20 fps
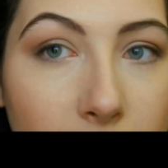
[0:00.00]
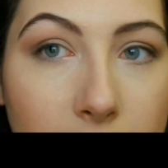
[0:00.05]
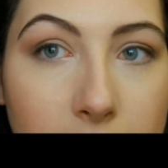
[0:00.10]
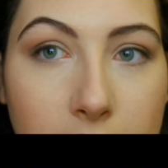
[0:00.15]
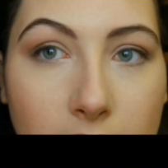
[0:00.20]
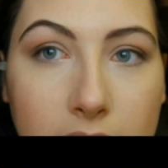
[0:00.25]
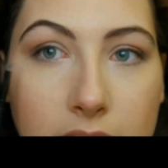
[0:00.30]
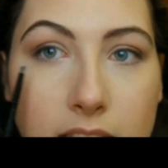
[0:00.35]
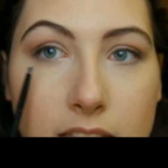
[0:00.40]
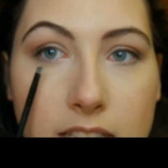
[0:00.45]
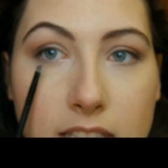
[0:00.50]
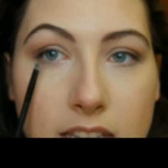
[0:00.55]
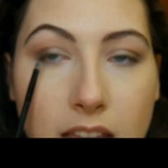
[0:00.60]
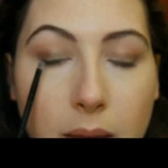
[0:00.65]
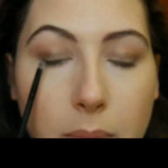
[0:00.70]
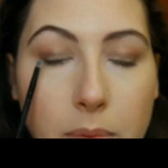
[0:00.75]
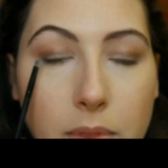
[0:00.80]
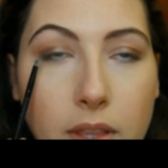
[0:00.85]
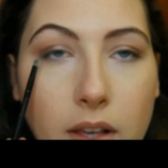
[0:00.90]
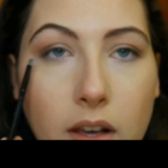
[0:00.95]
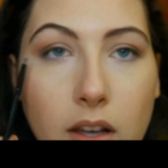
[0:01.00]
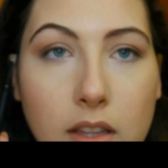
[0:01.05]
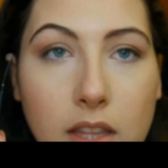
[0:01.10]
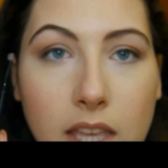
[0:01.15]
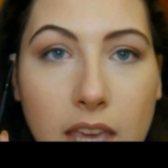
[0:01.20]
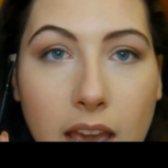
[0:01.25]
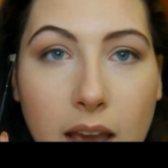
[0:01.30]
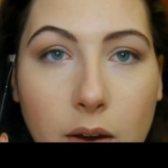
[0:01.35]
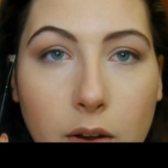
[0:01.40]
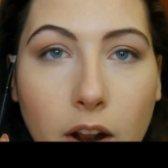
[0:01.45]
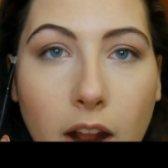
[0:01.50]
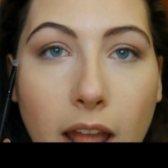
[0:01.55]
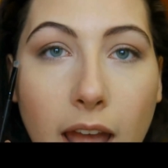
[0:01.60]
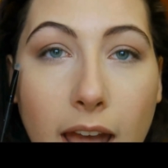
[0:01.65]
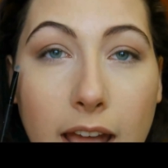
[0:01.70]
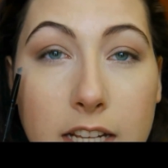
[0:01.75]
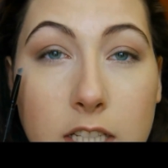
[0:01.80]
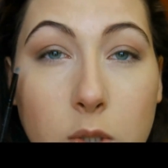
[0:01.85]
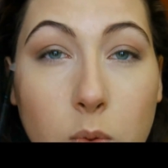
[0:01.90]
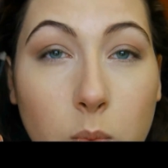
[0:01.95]
add like this depth on the outer
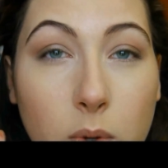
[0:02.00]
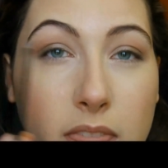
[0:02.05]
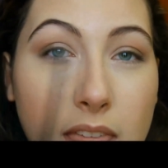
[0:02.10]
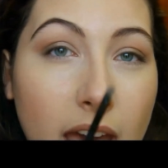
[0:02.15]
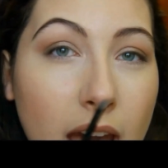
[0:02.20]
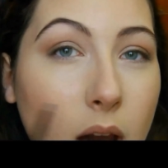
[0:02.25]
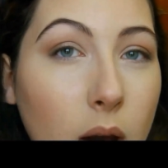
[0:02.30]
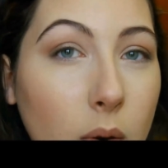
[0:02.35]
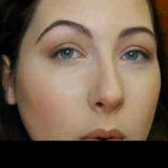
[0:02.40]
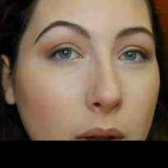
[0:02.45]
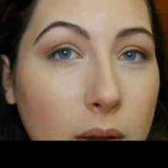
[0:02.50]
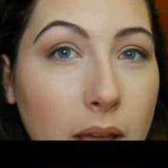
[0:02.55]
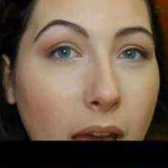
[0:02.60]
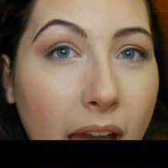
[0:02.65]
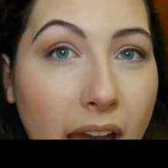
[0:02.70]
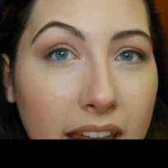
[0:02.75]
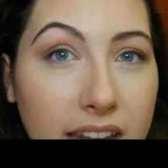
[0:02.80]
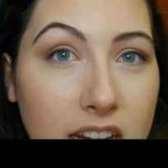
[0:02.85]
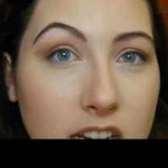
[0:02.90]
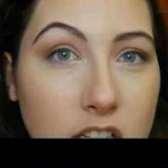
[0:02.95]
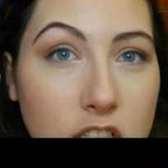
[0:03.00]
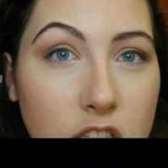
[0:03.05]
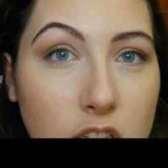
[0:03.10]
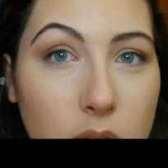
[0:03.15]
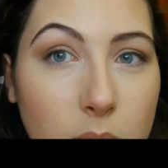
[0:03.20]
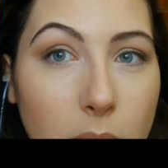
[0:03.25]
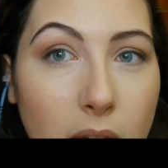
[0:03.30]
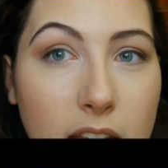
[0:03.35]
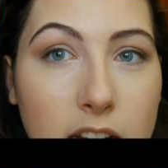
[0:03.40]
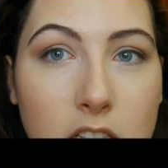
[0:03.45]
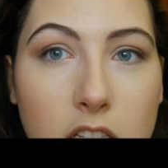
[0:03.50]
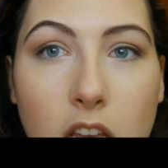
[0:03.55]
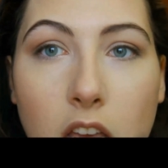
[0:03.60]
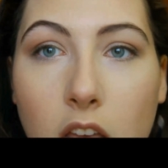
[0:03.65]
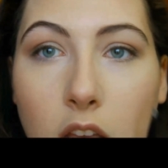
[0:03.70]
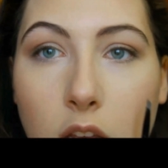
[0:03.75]
edge without adding too much.